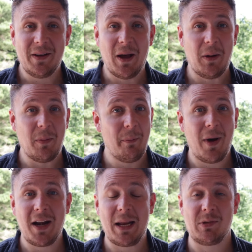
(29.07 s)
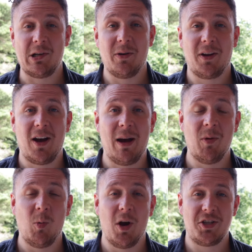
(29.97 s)
And my name's Luke. I'm
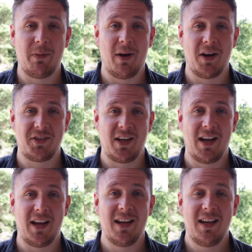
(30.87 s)
the worship pastor here